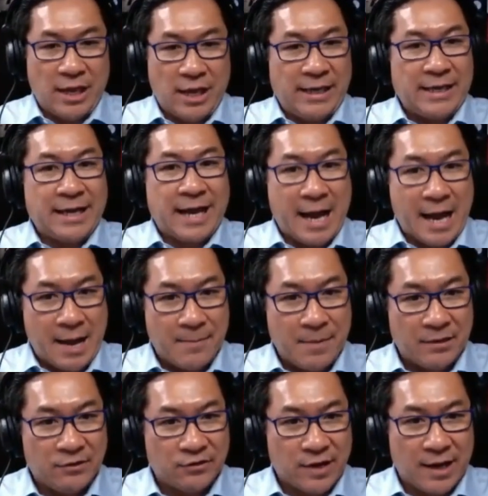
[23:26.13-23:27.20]
Any
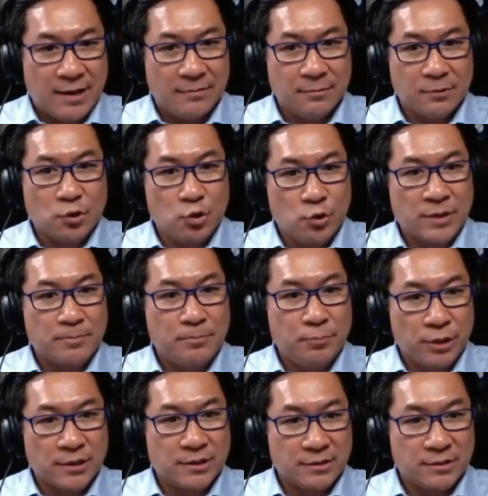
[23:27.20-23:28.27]
comments on
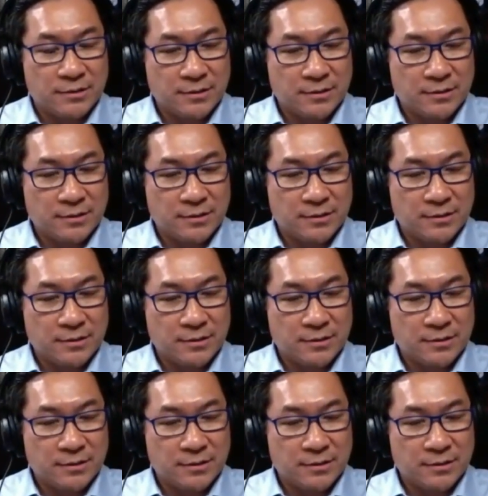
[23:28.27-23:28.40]
QuickBook